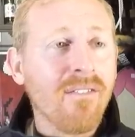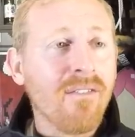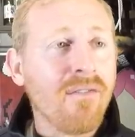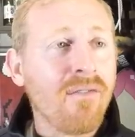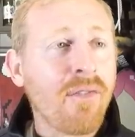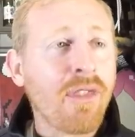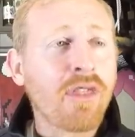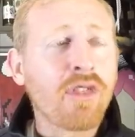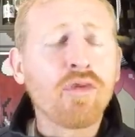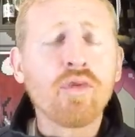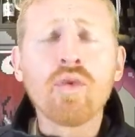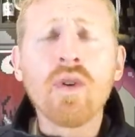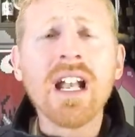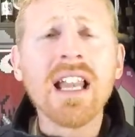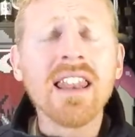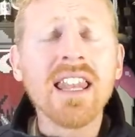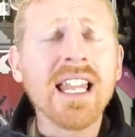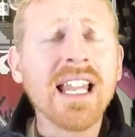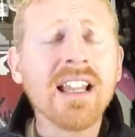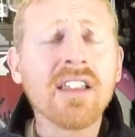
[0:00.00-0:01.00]

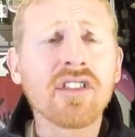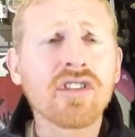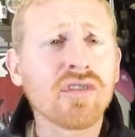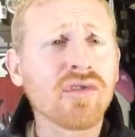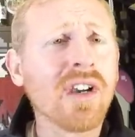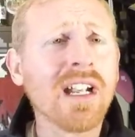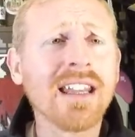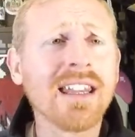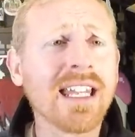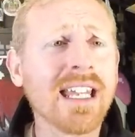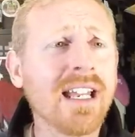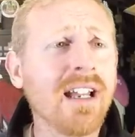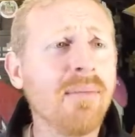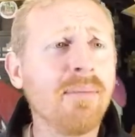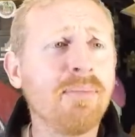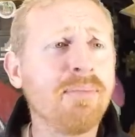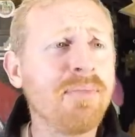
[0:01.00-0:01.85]
Thrilling, thrilling,